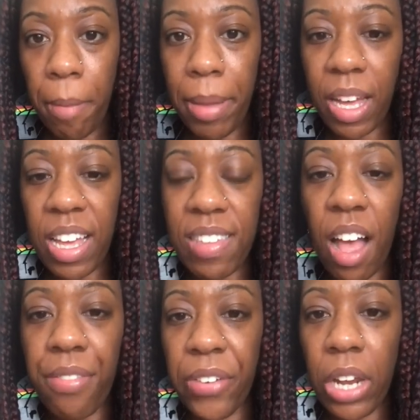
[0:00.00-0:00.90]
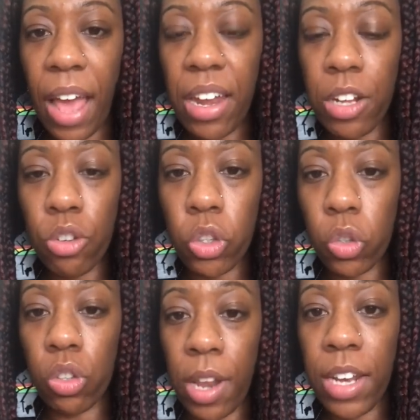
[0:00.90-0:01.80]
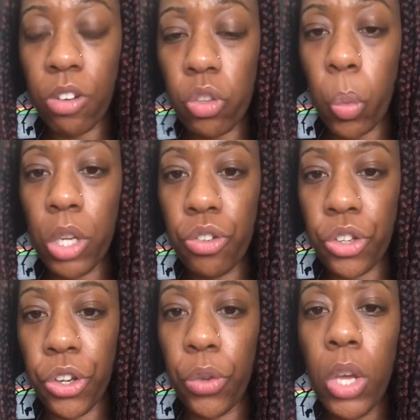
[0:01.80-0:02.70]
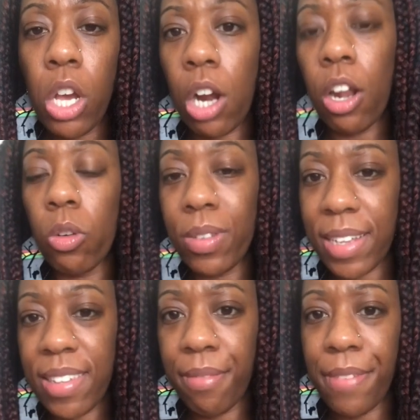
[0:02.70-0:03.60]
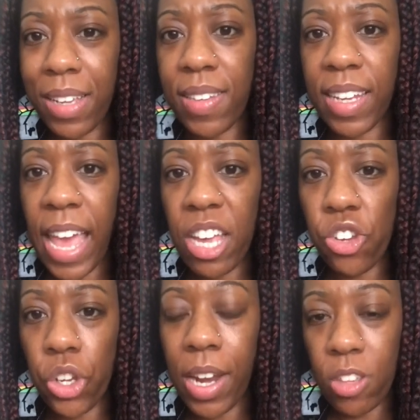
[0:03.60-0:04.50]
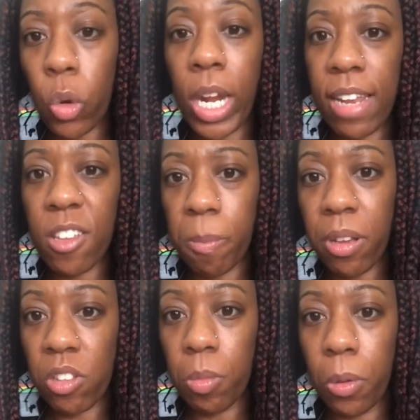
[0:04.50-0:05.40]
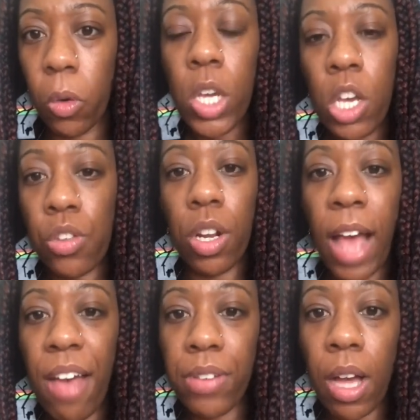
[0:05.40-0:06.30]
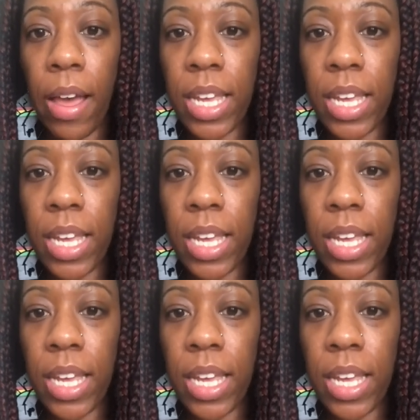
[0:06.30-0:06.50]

because I feel like they just want to close this investigation as quickly as possible. So they have a